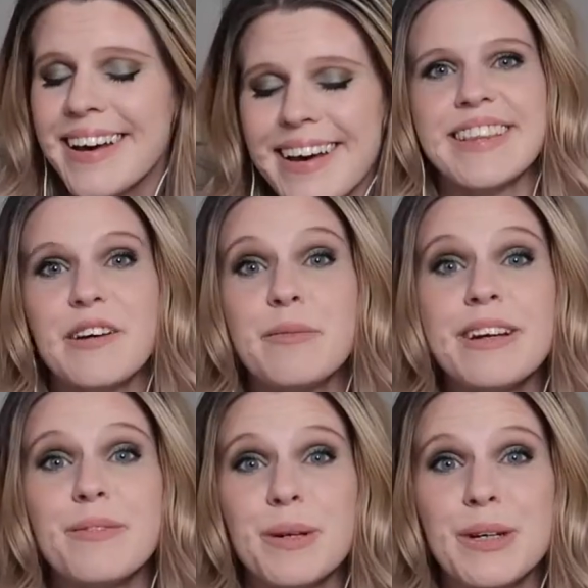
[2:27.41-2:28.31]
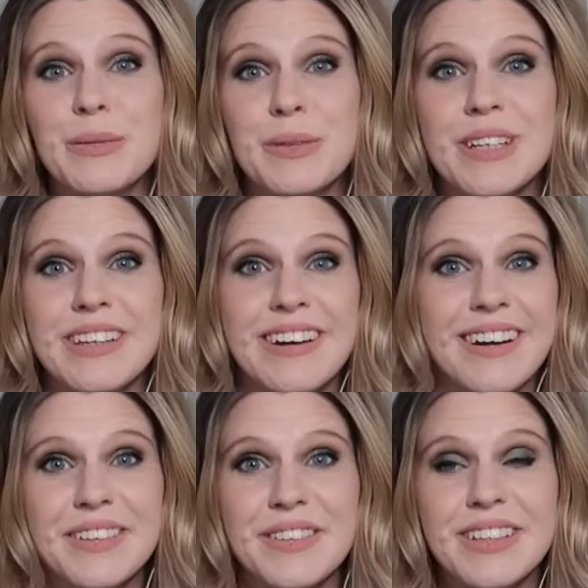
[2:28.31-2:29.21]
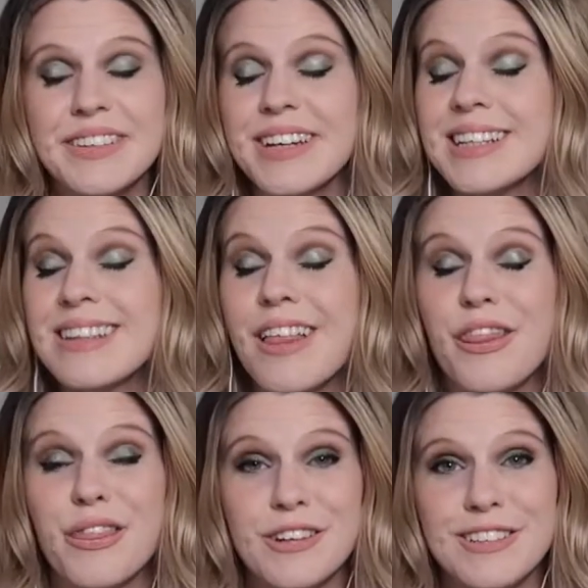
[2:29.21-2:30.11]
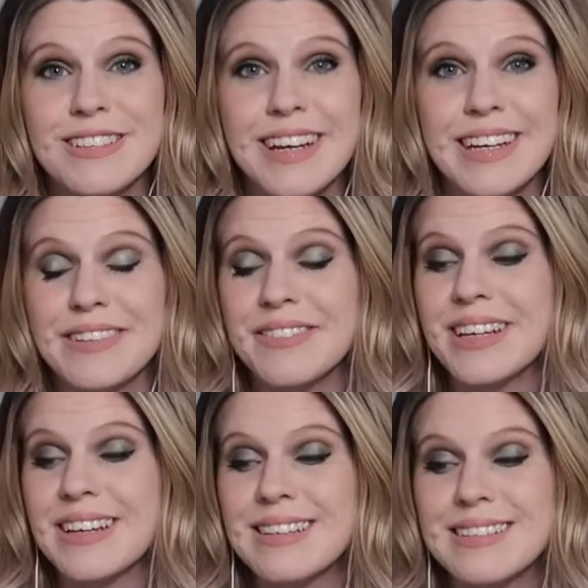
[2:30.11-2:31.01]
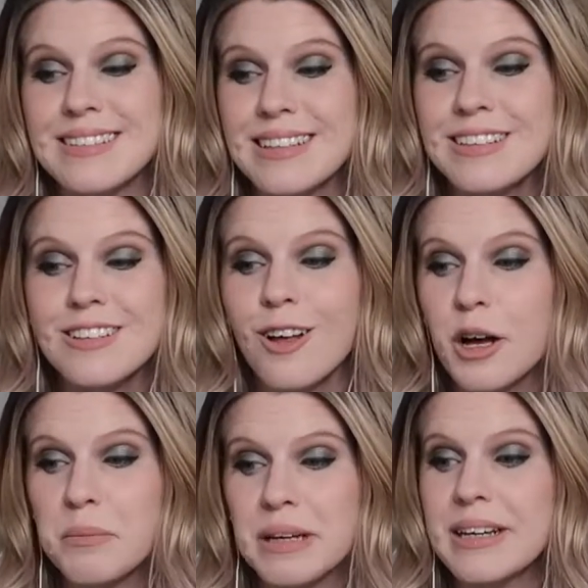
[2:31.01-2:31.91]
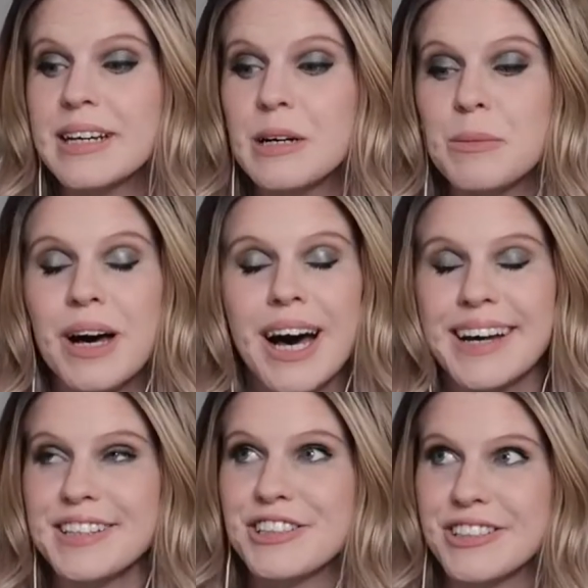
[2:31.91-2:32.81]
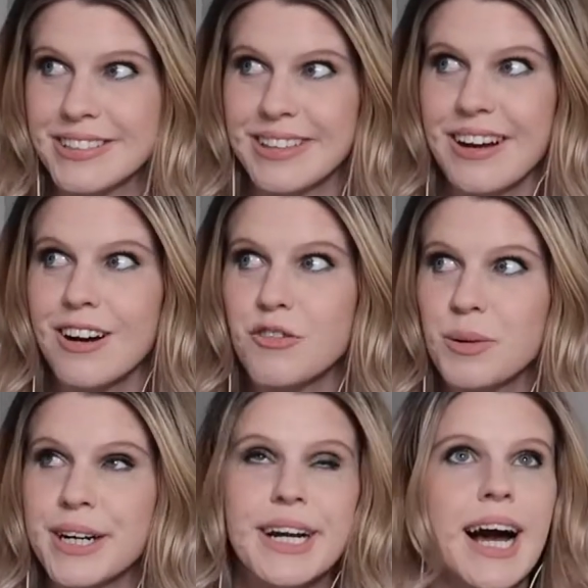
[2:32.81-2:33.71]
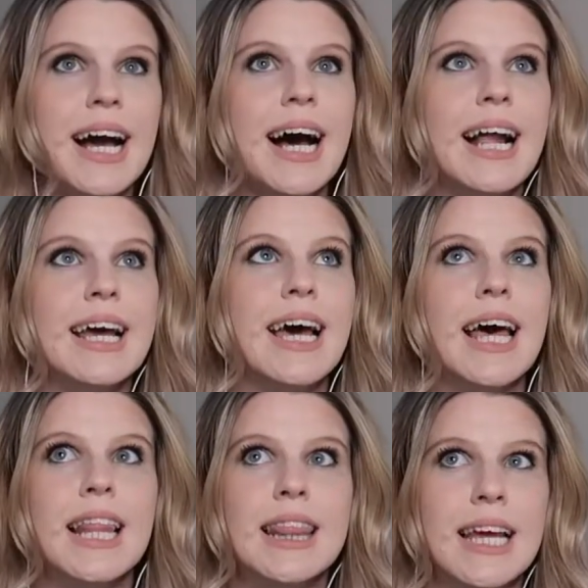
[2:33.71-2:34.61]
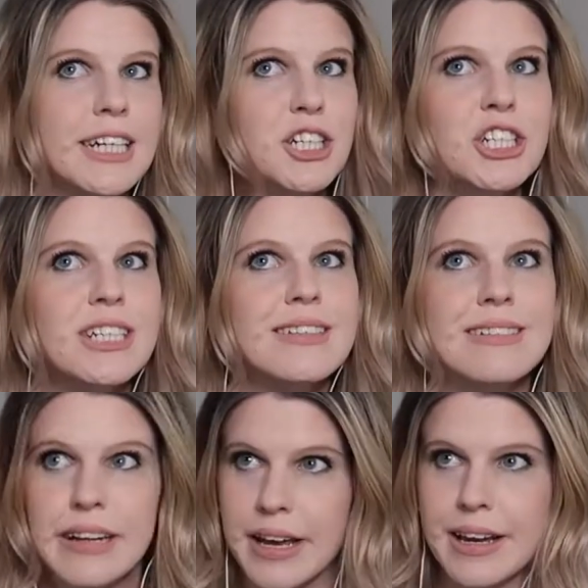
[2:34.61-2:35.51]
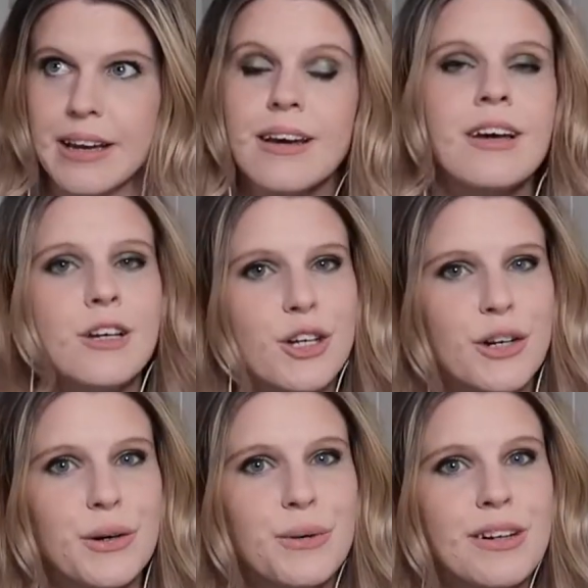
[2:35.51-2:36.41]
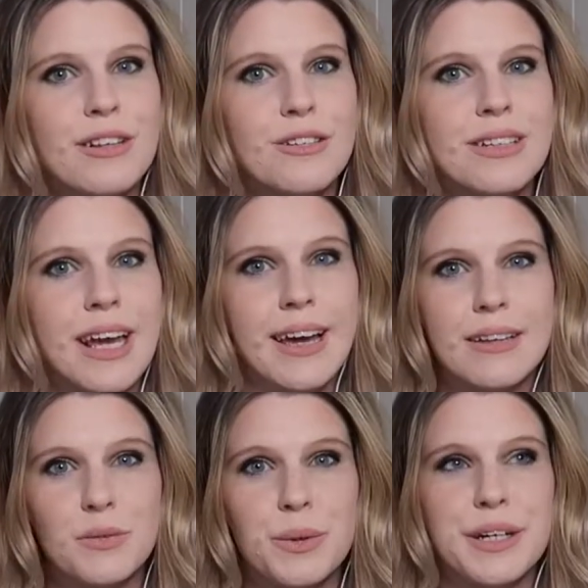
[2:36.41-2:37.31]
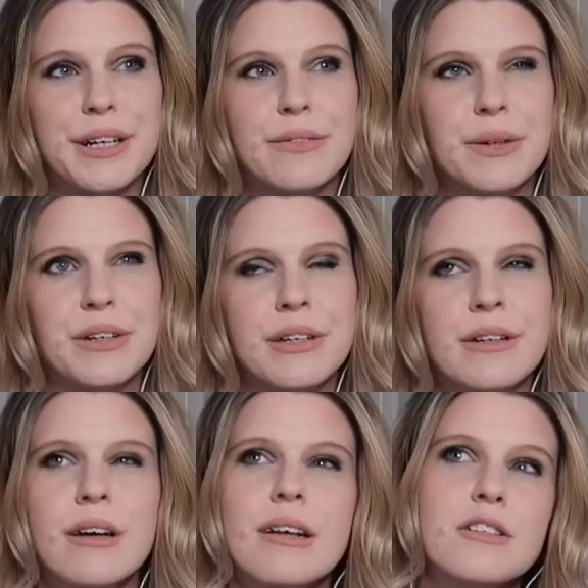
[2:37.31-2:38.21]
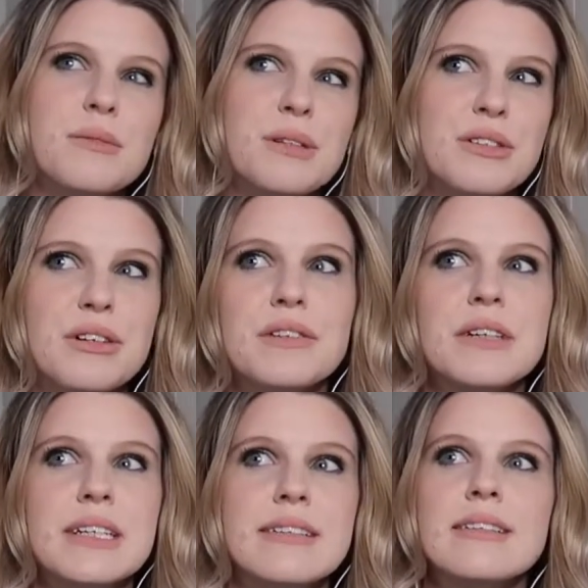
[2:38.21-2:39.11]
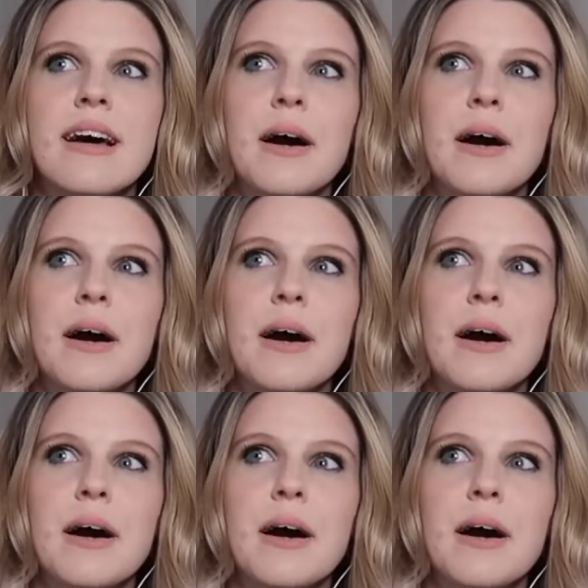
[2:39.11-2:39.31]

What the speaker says: Let me be completely honest with you. It's a Thursday evening. It's 6:00 p.m. I just got off work. I had a hellacious day. You know, one of those days where if you're in customer service,